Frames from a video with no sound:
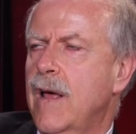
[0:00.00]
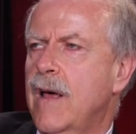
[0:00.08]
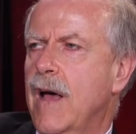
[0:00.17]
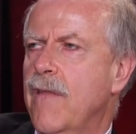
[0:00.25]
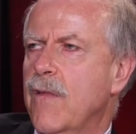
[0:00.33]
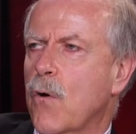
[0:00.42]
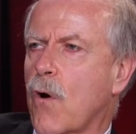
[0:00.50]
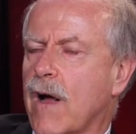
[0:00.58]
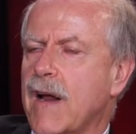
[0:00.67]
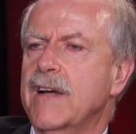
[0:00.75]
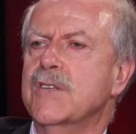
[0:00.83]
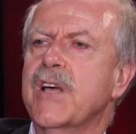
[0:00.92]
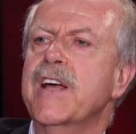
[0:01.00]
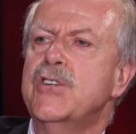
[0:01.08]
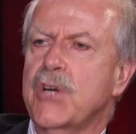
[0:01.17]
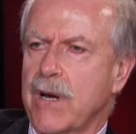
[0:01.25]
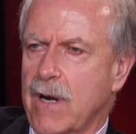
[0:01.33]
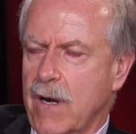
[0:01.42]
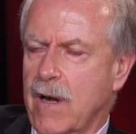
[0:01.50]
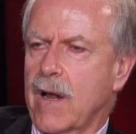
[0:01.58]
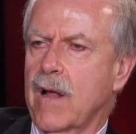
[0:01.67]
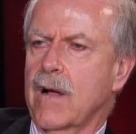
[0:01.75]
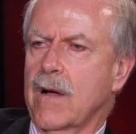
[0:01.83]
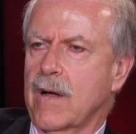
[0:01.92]
Mm-hmm. And the organization
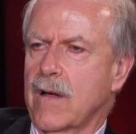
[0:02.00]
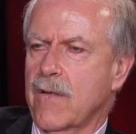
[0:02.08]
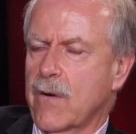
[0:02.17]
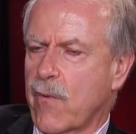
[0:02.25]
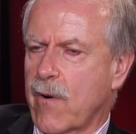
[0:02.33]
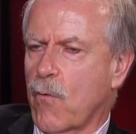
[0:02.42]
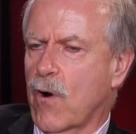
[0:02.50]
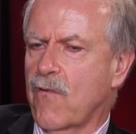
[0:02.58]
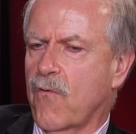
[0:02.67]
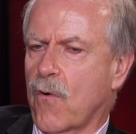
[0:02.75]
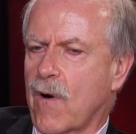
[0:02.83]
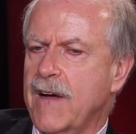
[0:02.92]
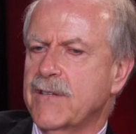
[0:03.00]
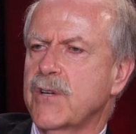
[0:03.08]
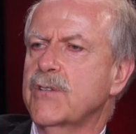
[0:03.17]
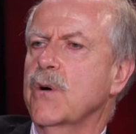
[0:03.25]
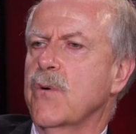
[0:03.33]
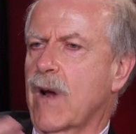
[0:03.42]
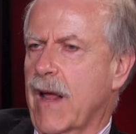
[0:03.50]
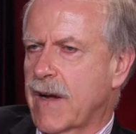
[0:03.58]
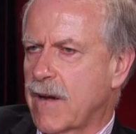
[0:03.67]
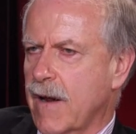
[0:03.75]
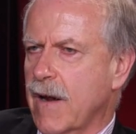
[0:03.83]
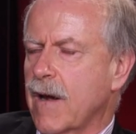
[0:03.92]
that we work for has its own
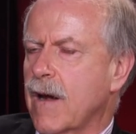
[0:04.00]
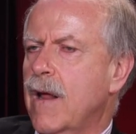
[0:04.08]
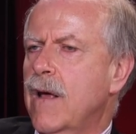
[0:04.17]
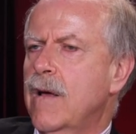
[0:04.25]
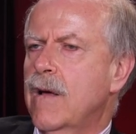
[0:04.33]
LinkedIn